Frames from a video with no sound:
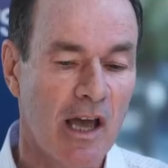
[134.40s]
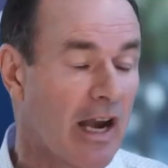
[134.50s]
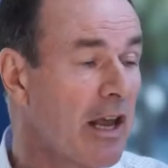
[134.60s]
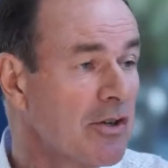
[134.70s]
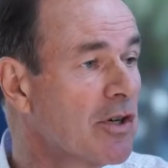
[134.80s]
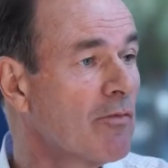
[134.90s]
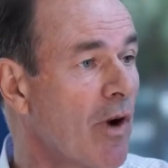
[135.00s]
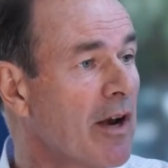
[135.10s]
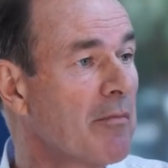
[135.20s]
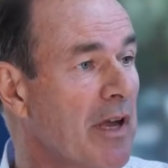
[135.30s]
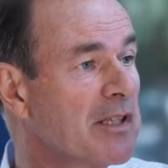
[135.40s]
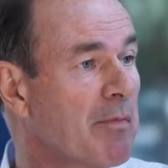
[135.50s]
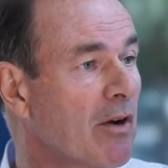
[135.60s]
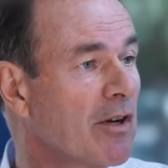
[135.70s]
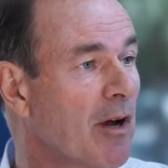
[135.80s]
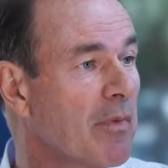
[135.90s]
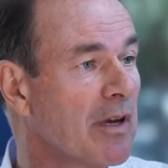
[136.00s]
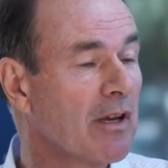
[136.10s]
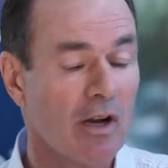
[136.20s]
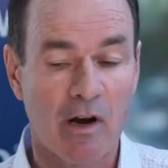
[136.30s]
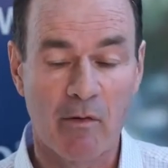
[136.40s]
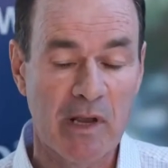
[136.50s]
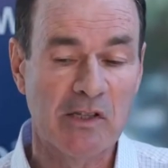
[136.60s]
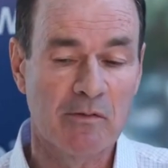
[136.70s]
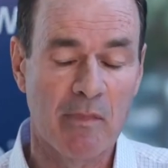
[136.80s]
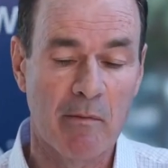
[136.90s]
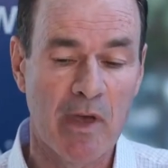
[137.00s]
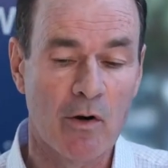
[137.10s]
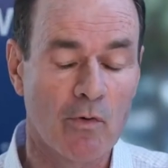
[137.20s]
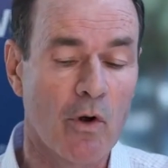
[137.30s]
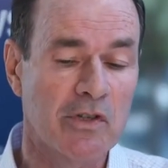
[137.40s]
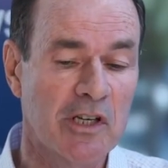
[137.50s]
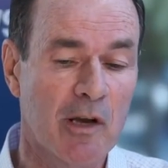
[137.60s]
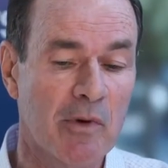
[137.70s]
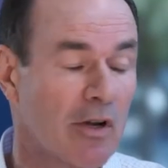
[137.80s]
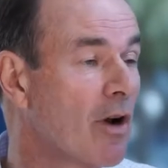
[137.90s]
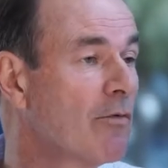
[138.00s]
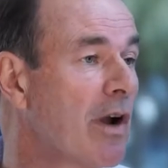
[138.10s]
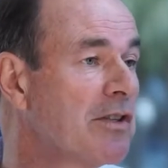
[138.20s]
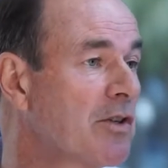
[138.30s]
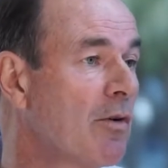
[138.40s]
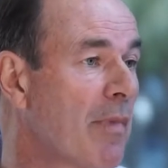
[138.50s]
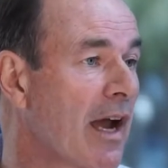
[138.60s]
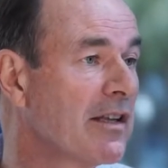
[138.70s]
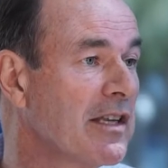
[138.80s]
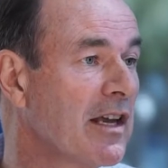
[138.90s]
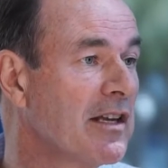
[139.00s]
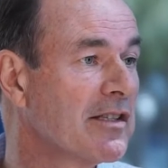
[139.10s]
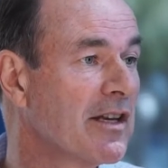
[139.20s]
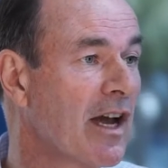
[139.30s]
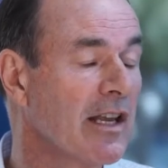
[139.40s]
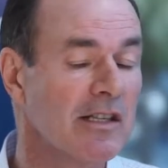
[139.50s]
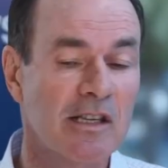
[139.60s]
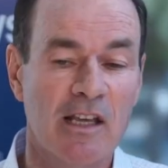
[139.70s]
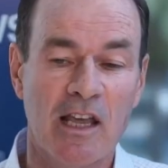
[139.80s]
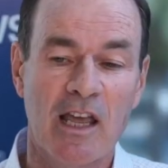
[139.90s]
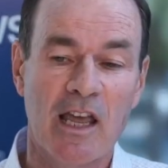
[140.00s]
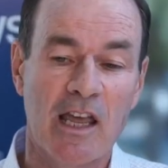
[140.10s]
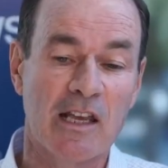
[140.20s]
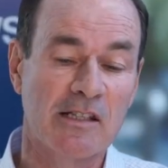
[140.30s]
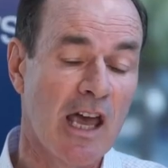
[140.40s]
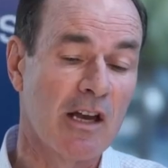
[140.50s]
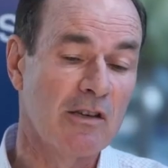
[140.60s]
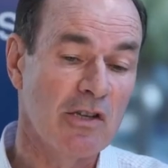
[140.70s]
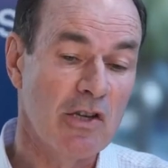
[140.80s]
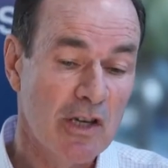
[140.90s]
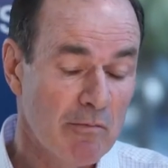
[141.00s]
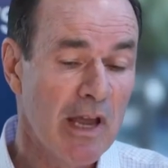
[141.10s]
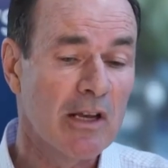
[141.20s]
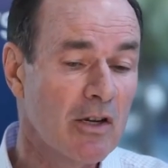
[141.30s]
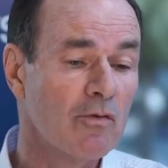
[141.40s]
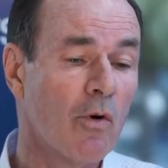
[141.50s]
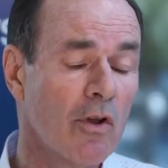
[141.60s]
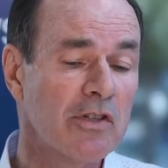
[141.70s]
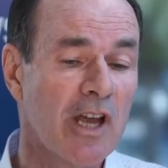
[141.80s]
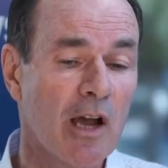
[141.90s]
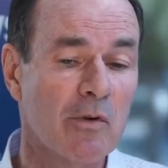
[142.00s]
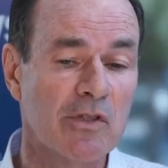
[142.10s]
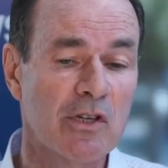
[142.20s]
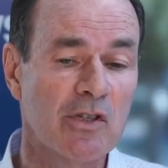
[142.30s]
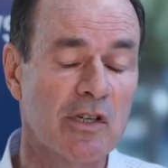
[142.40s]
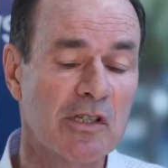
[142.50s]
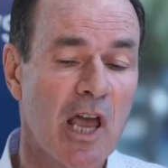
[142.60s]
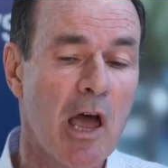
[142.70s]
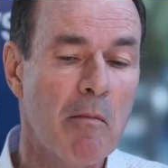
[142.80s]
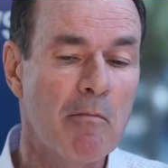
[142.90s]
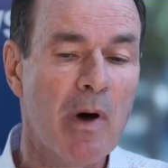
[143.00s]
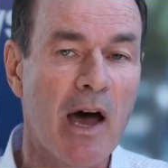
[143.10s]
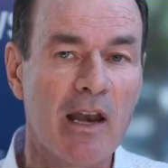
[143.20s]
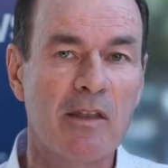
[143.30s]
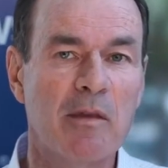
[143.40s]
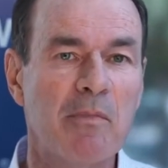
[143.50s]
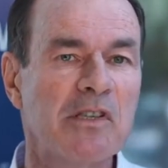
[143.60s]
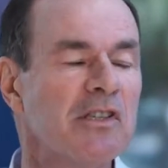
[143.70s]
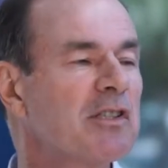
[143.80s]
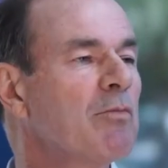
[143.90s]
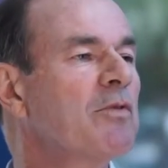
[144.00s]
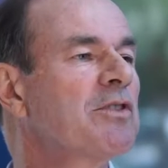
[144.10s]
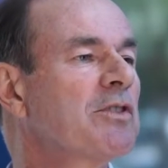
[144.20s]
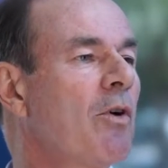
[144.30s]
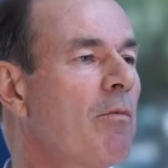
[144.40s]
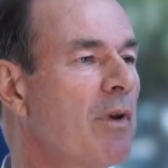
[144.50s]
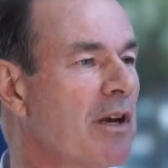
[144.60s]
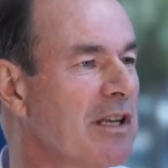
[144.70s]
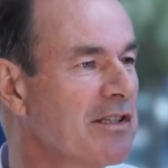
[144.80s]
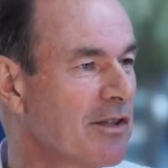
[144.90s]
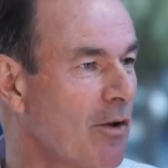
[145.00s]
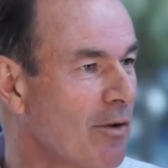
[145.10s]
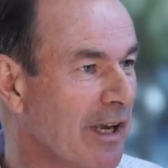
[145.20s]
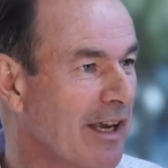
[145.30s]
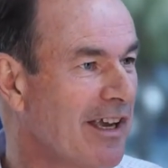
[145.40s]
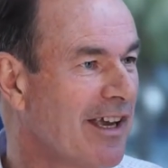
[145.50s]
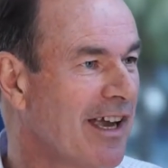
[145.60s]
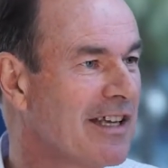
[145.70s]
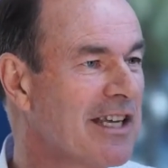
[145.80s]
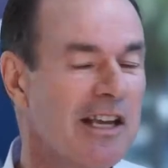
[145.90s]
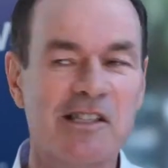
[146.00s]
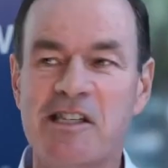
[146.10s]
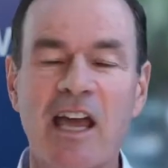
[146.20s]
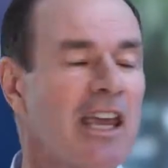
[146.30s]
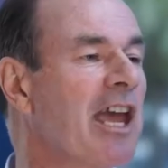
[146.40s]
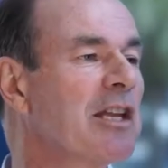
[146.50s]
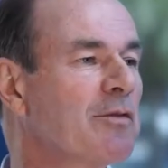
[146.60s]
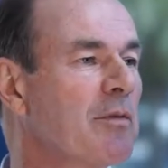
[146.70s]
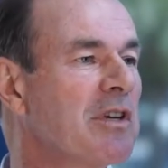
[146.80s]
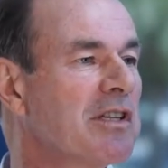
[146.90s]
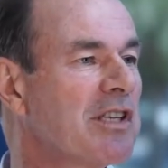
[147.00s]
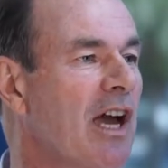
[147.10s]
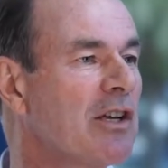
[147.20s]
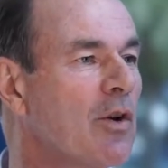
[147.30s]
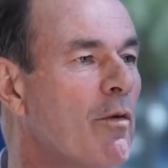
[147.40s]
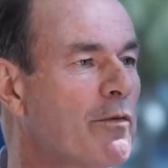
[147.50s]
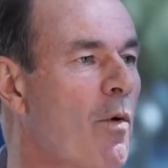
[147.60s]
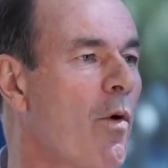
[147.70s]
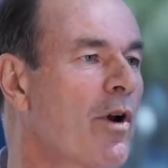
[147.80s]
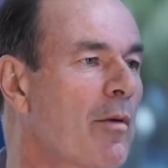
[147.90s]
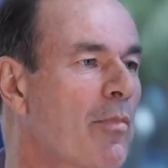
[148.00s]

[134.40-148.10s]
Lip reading: And I used to run a base metal company, base metal royalty company called Redstone back in the 80s and 90s. Is that you can make good royalty acquisitions, but the business moves so bloody slowly. It takes decades for them to decide to go forward